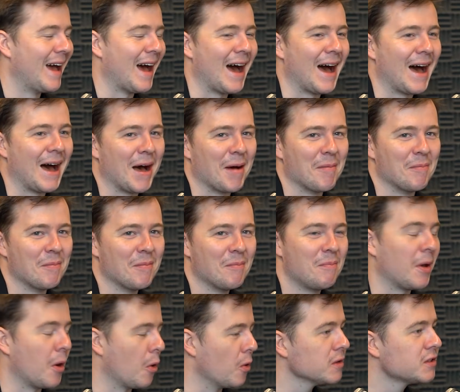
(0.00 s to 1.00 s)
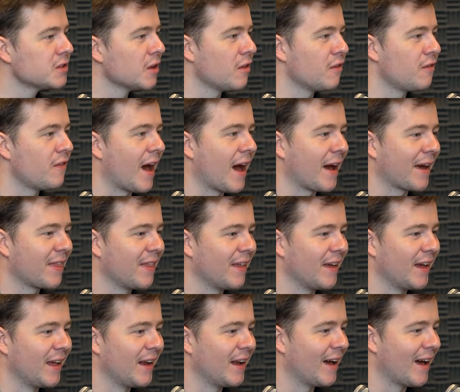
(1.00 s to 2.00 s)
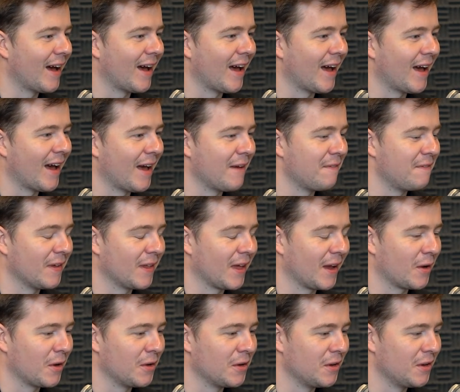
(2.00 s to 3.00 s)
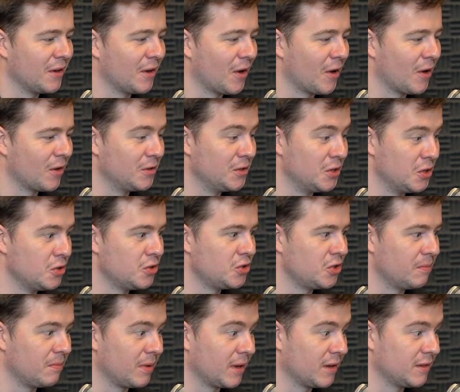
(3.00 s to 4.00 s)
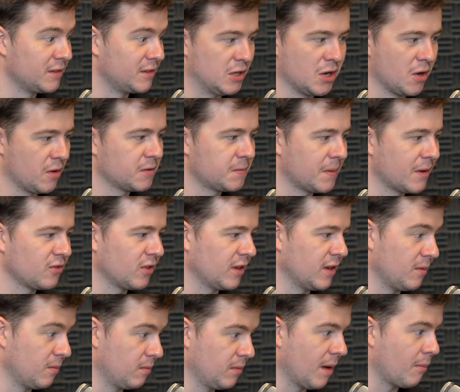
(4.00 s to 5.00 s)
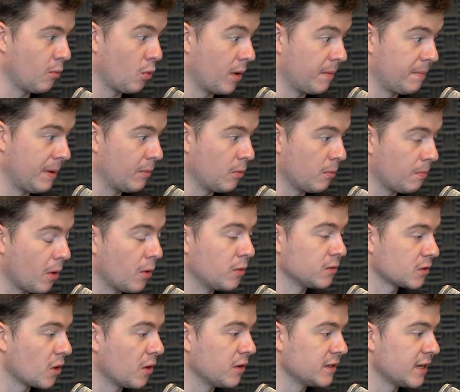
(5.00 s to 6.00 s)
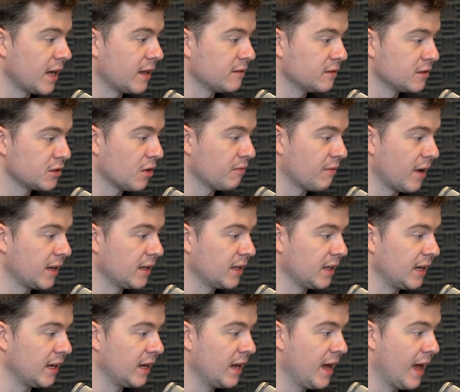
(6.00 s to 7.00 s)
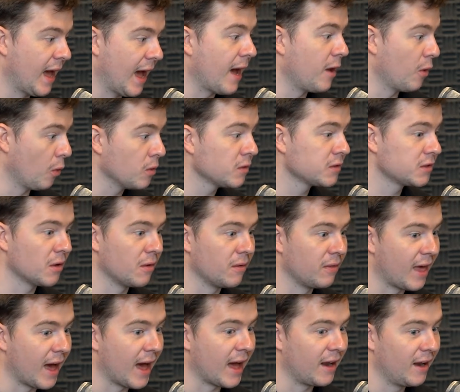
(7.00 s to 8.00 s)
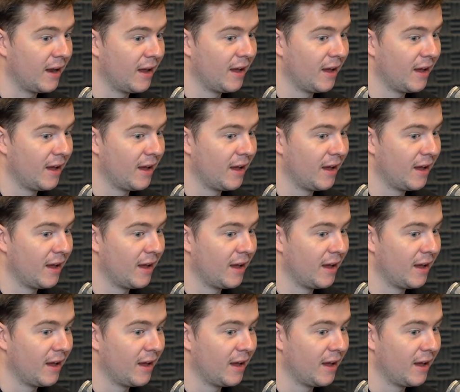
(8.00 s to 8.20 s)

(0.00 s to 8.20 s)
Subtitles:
But also the fact that I feel like on YouTube, because, you know, especially number one, people post content so regularly. And also that,